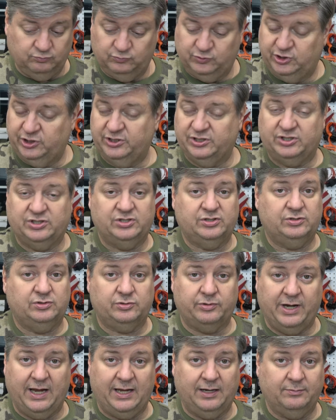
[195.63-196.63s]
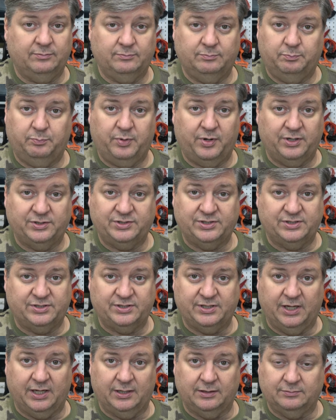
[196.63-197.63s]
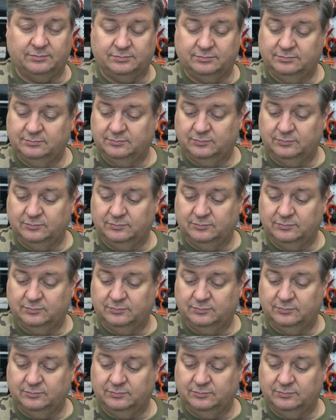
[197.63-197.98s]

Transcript: just straight purchasing,